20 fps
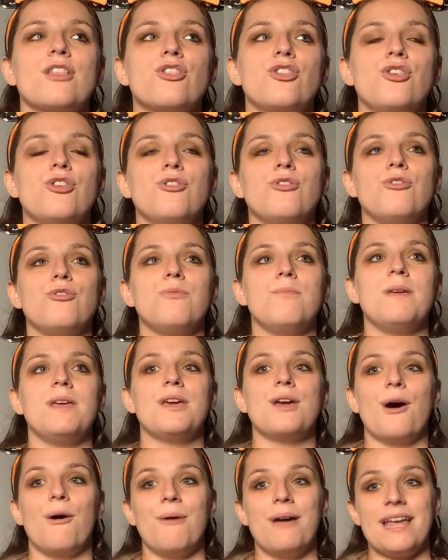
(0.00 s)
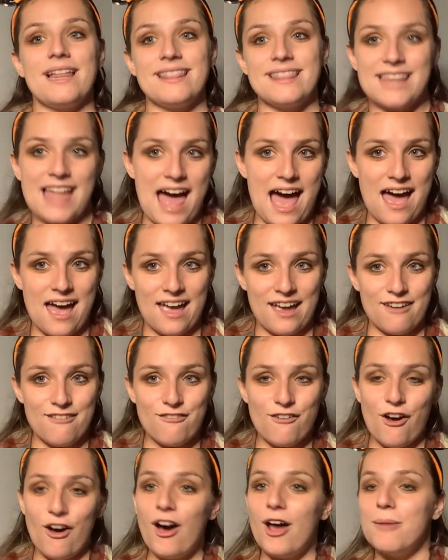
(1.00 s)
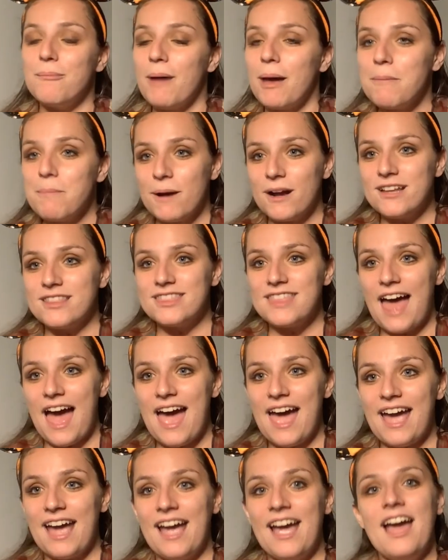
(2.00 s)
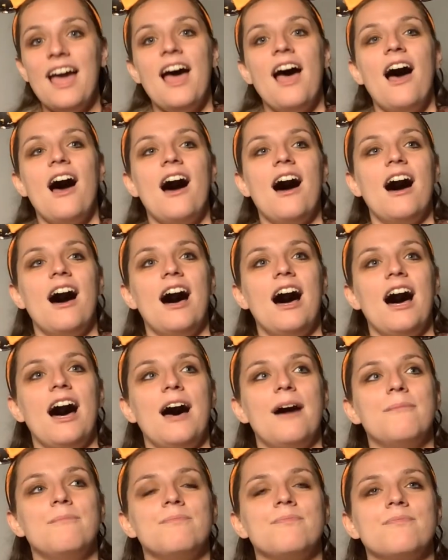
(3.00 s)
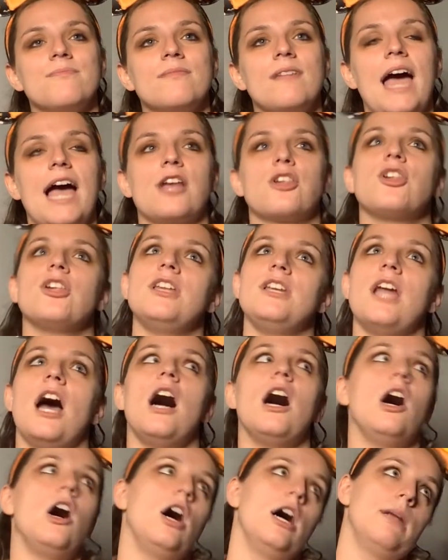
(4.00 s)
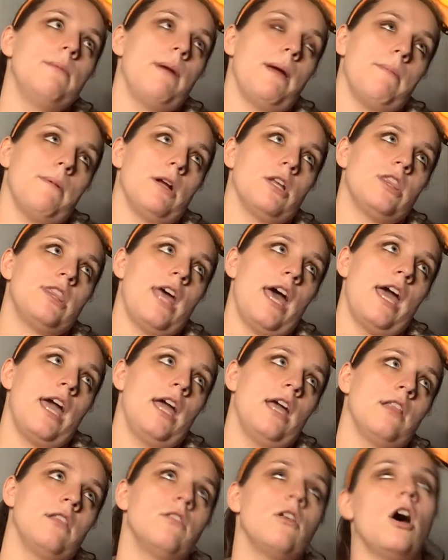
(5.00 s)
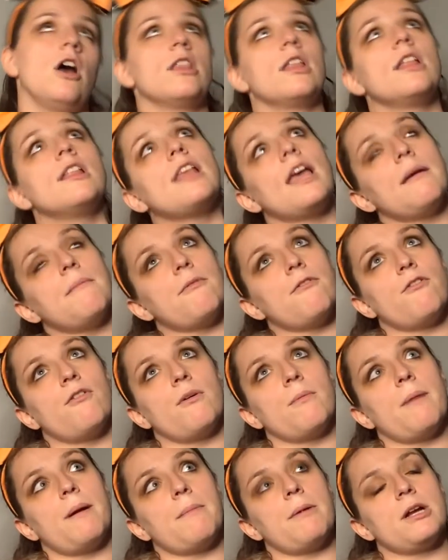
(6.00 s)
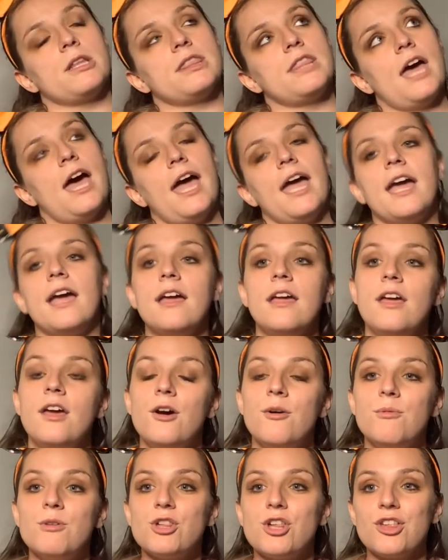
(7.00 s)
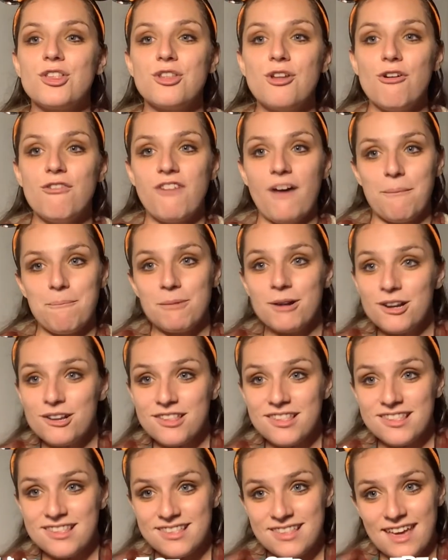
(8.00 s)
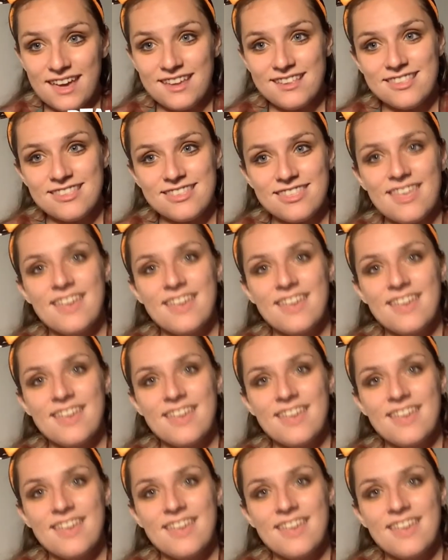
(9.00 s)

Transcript: to be going live on my birthday. Actually, not on my birthday, on the day before my birthday, which is November 6th.